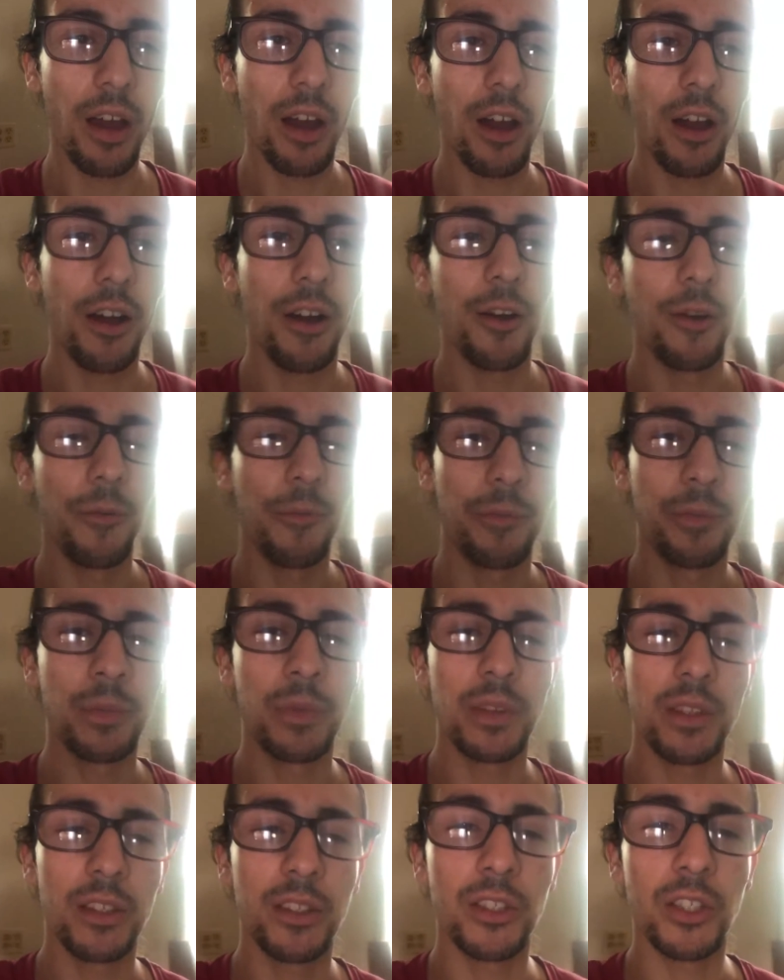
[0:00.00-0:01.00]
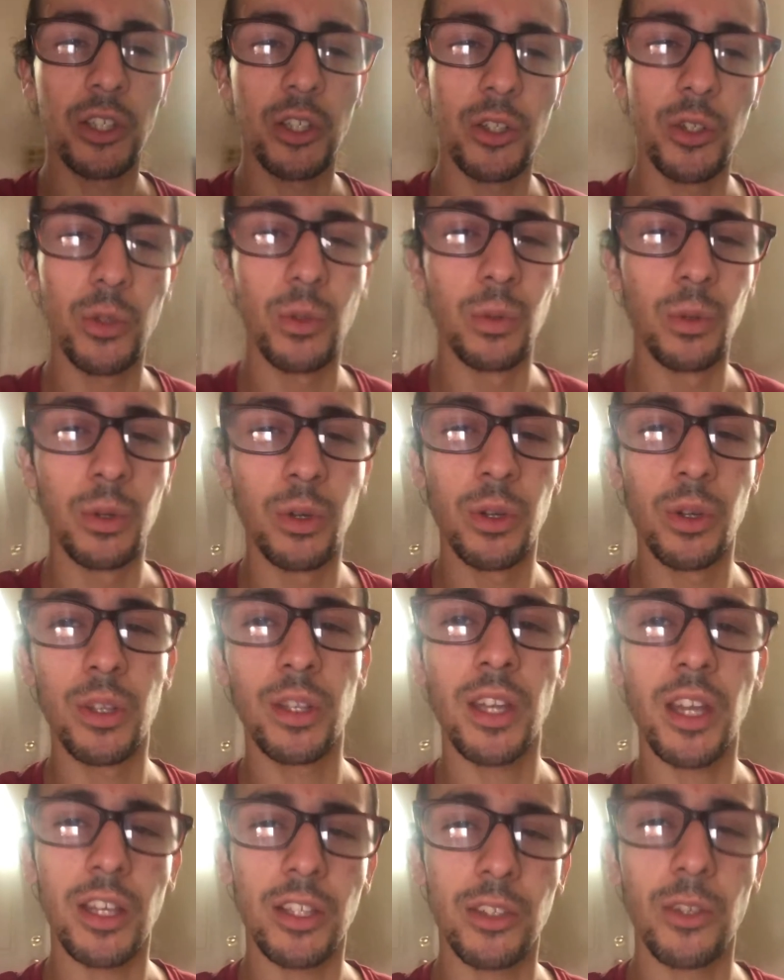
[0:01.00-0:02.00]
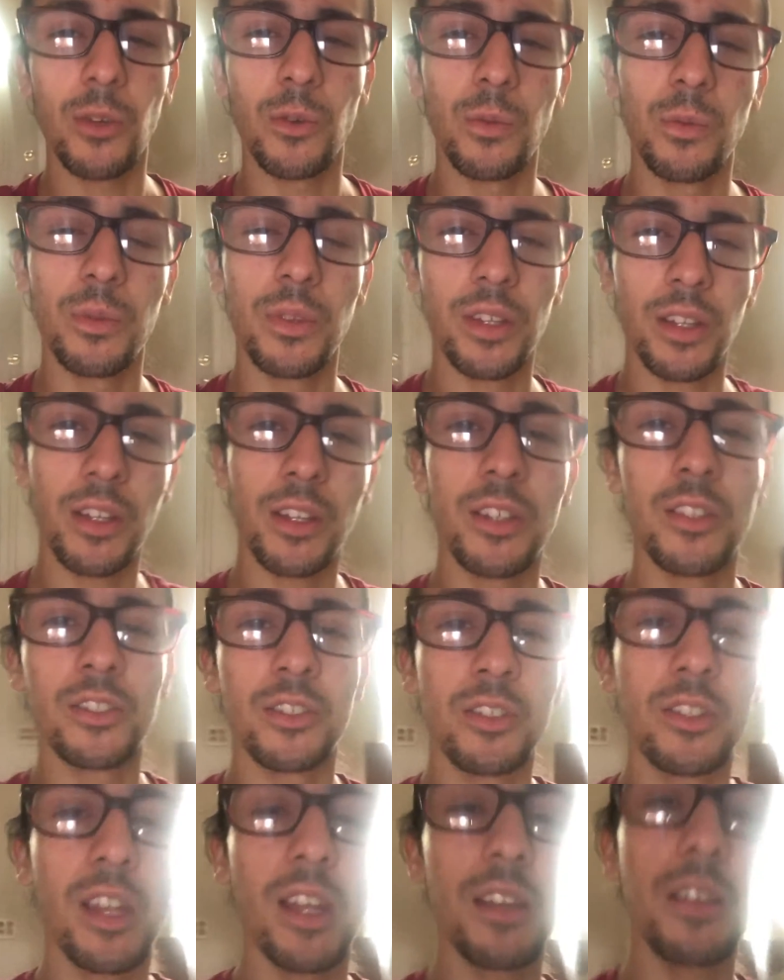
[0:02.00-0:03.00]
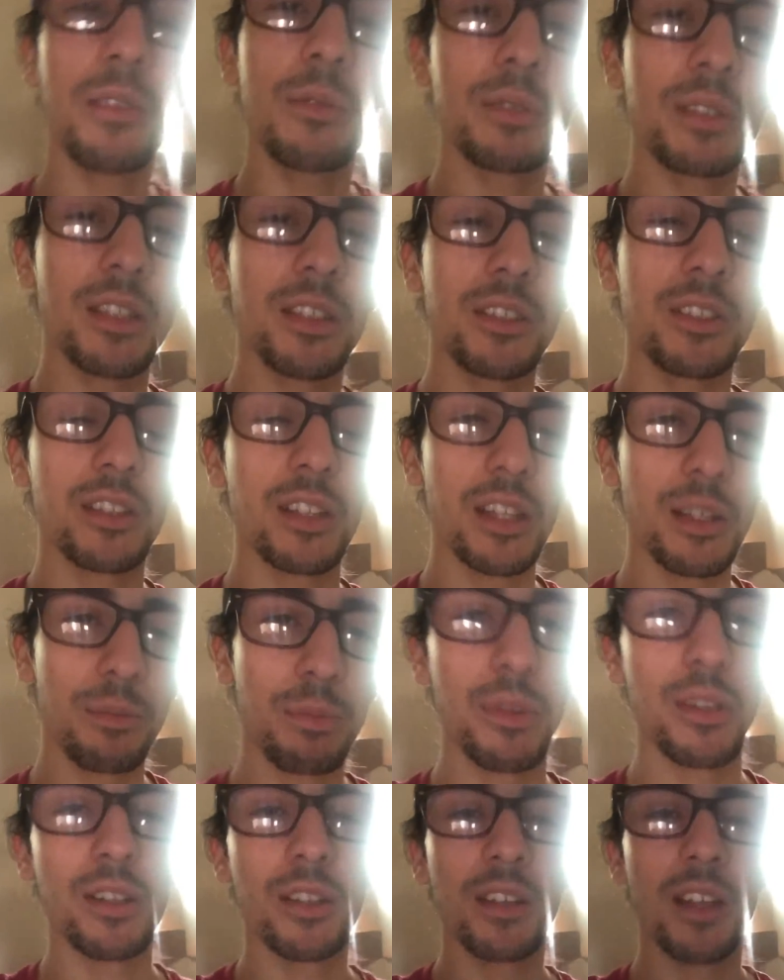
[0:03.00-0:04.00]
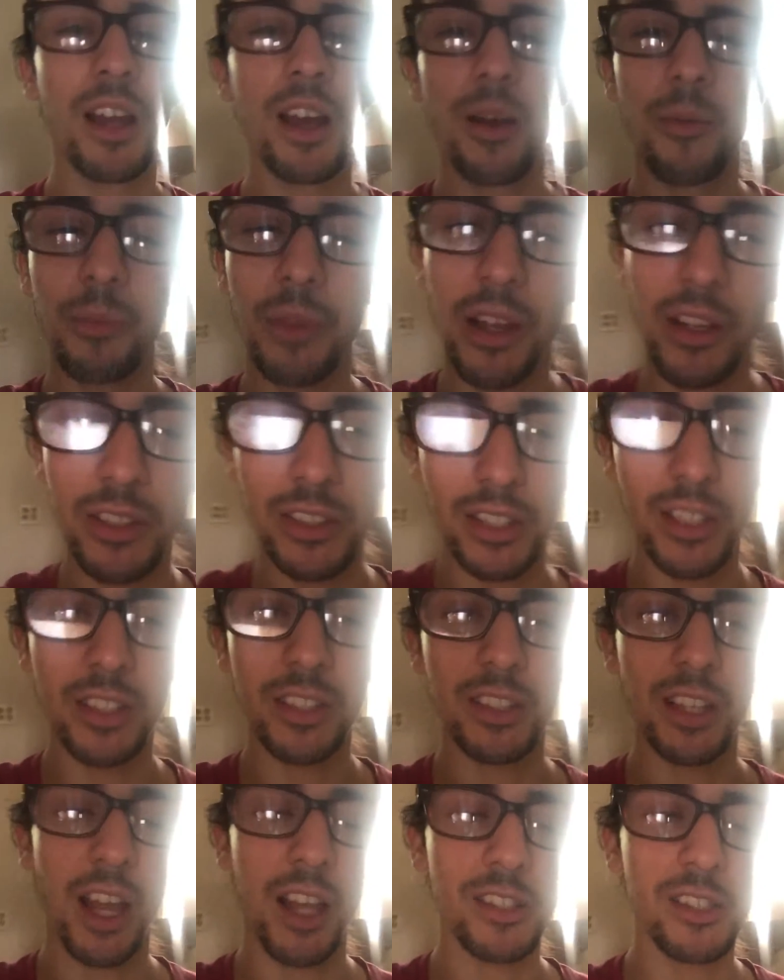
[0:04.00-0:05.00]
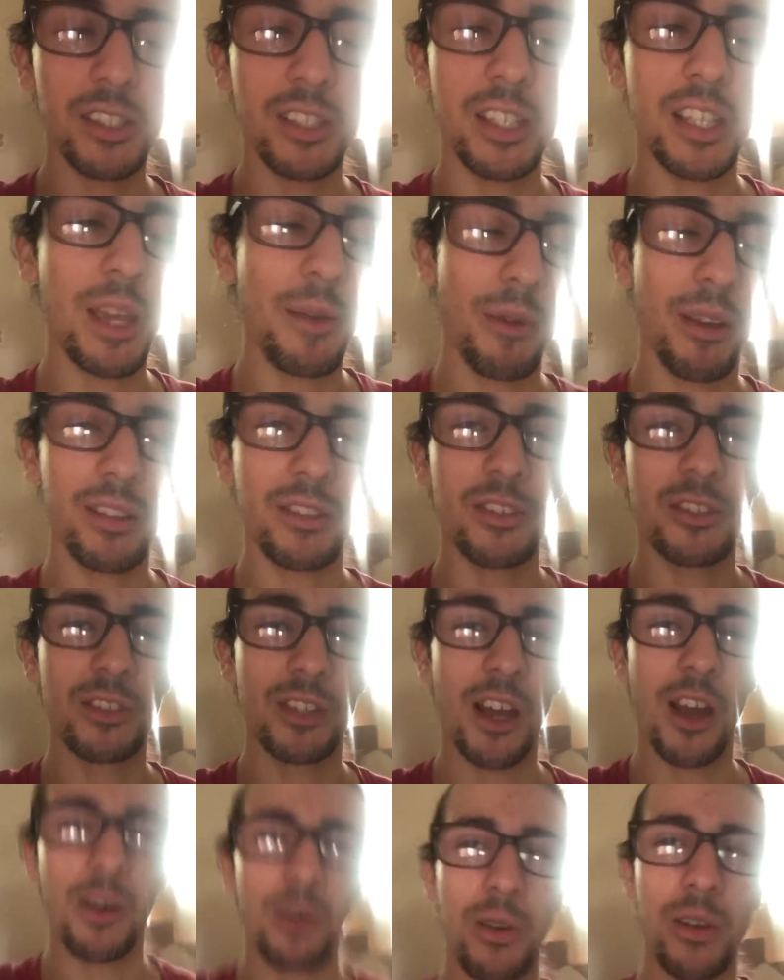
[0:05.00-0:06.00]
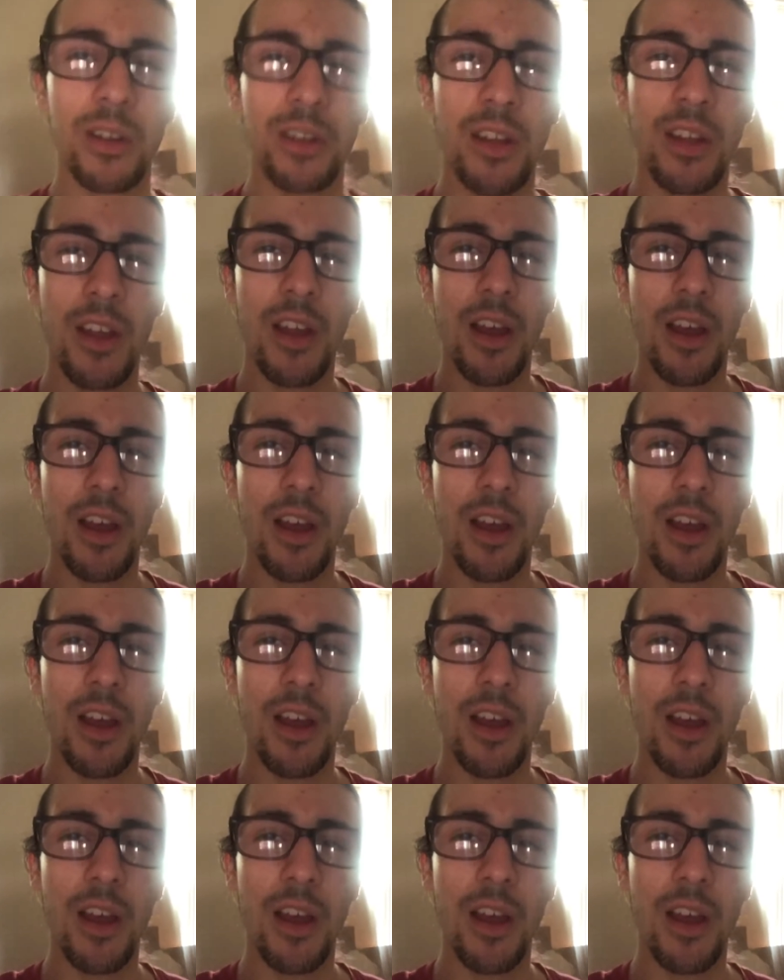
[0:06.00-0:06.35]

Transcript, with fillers: Um, so yeah, so they're upstairs sleeping. I'm downstairs. I just came out the shower.